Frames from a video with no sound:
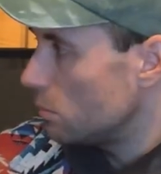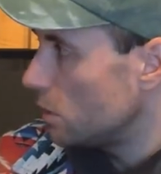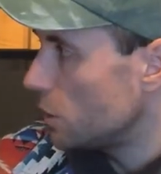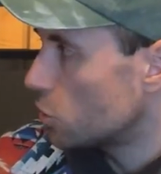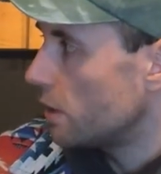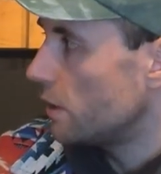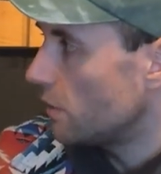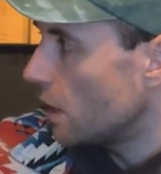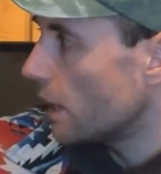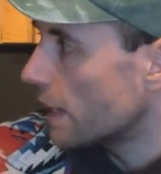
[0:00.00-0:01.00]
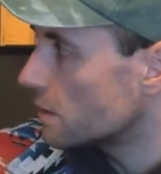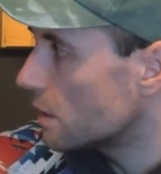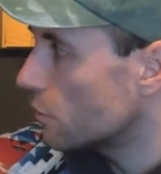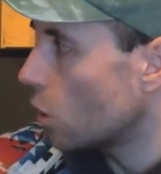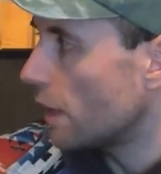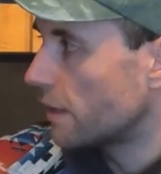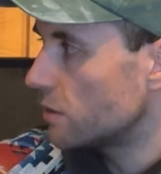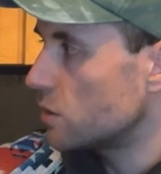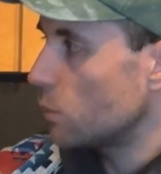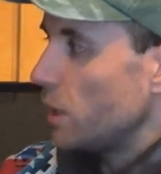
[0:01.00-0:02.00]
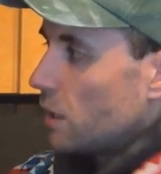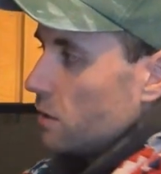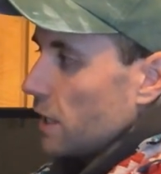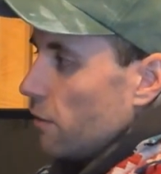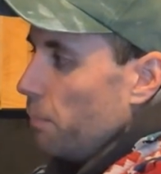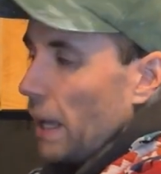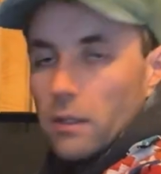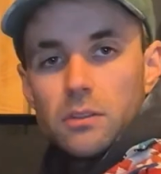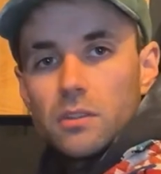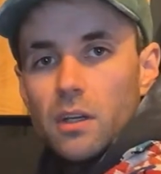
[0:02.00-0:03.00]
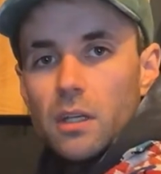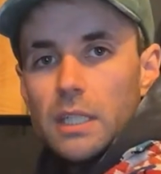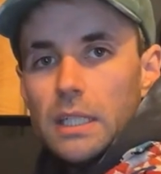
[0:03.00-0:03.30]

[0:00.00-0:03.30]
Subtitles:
literally they're linked, and they've got like this thing where you can kind of balance the